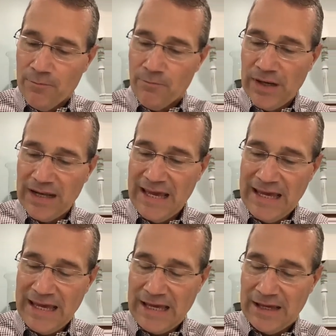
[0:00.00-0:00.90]
But
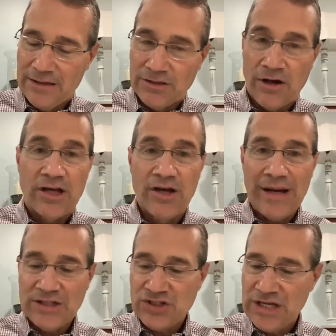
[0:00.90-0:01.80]
he, talking
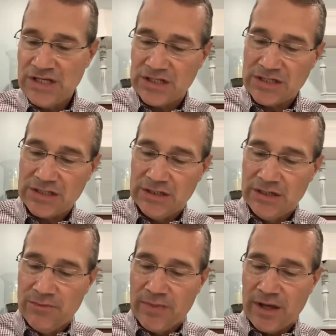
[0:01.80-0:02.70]
about Jesus,
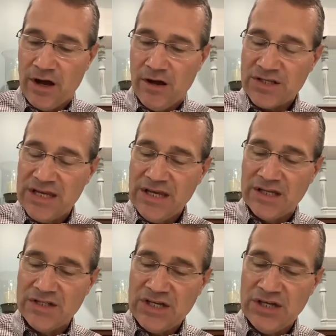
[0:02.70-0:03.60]
because he
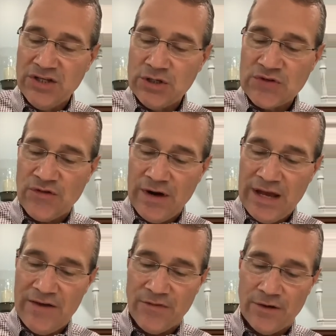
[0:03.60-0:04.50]
continues
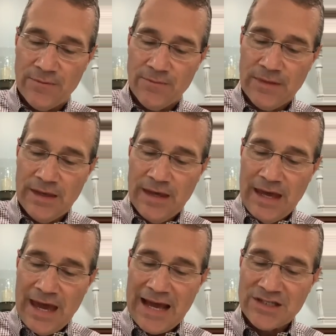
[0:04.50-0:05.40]
forever,
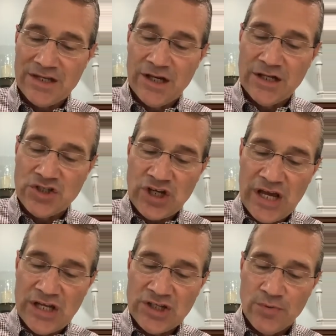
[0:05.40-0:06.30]
has an
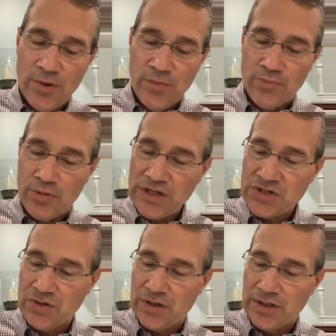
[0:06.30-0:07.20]
unchangeable
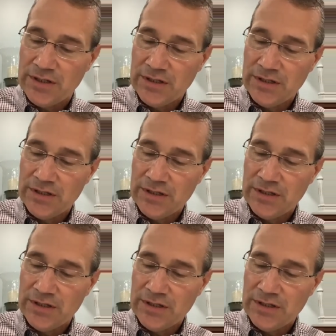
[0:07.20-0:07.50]
priesthood.